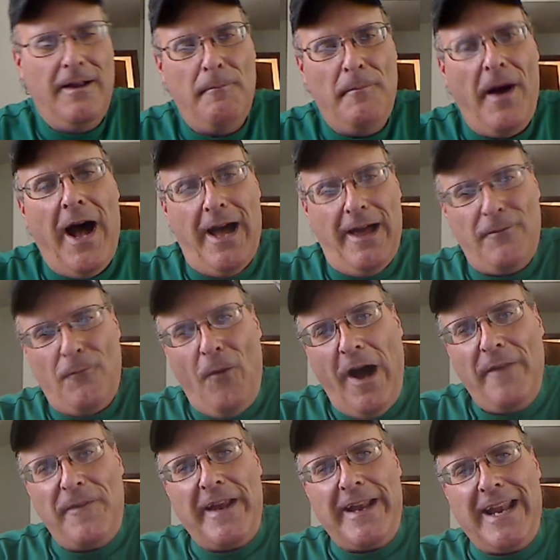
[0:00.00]
But
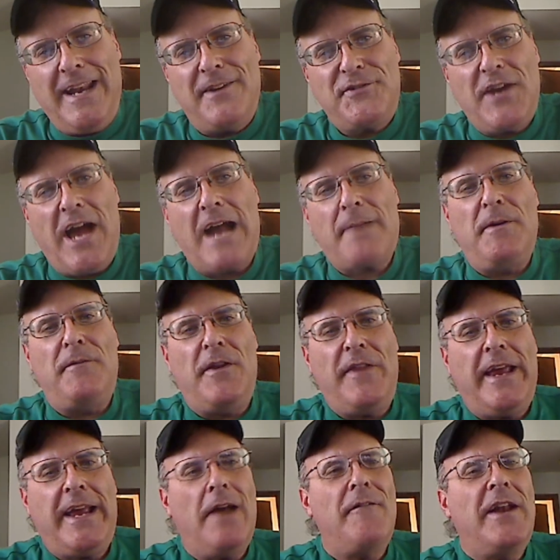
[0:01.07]
one thing that has shocked me, if you
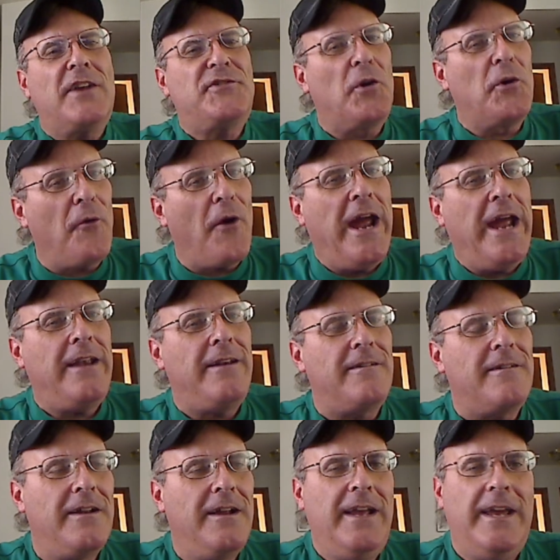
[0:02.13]
think everything's so great
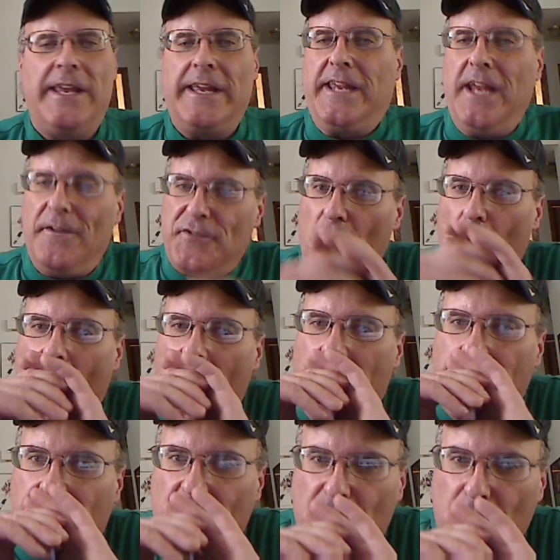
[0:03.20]
and he gives it away,
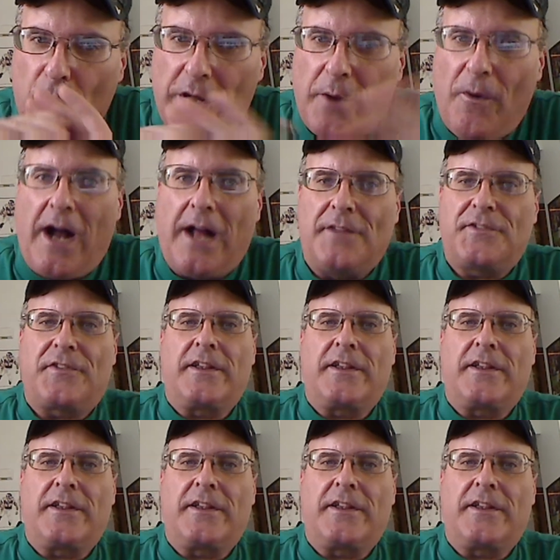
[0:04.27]
he can do what he wants.